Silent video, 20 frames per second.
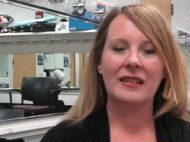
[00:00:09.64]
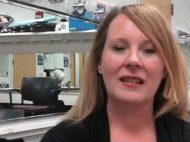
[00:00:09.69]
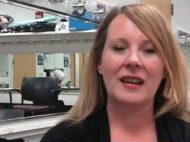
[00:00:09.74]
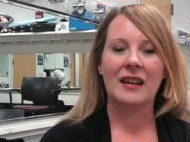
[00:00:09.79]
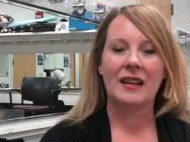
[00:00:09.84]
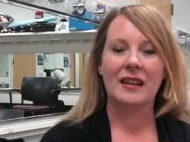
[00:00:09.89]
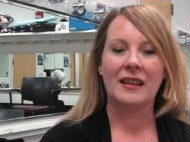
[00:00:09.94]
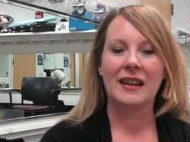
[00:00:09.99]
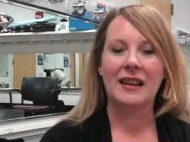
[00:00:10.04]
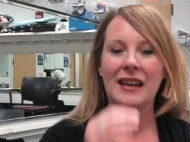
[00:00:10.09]

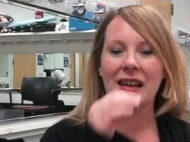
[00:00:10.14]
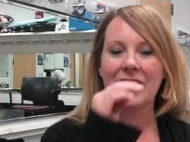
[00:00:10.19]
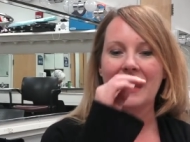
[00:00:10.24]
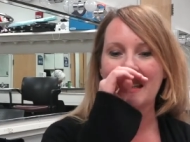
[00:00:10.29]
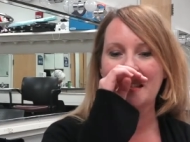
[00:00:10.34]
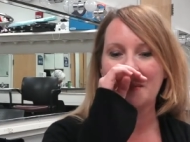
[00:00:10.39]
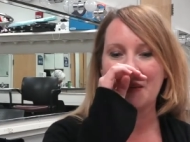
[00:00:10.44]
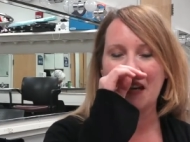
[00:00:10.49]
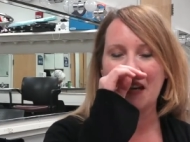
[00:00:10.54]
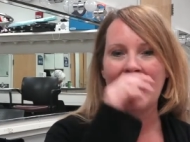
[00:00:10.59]
It, it,
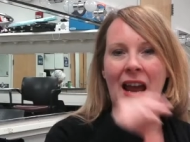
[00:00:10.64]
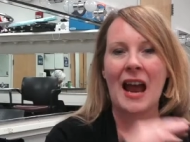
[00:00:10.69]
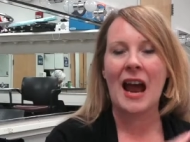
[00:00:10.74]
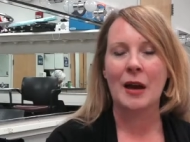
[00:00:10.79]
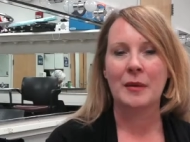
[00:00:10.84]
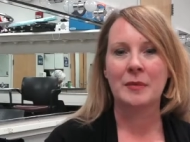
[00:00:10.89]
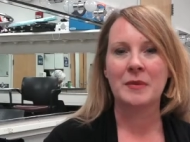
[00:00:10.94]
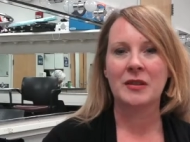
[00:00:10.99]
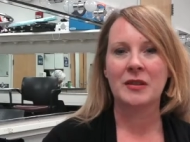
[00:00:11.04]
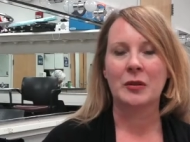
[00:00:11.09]
has been an
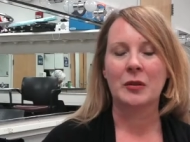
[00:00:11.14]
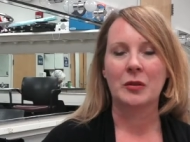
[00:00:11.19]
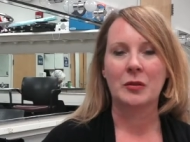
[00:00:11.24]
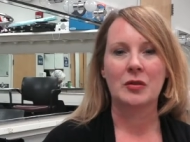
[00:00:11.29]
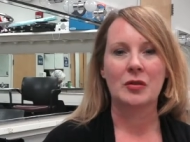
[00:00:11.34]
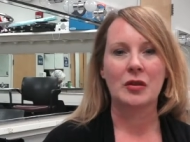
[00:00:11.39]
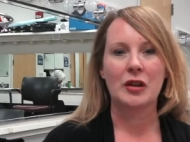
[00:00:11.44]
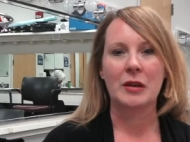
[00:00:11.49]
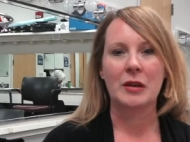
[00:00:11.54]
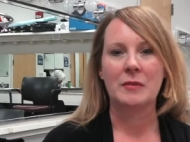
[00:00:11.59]
absolute
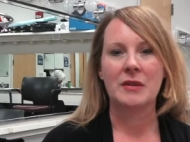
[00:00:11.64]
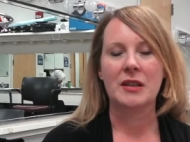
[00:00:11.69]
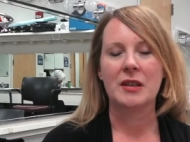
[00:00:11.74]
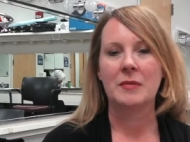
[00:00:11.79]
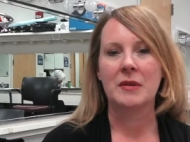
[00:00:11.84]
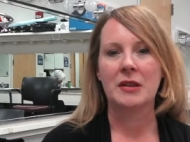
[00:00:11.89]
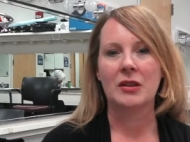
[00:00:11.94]
dream to be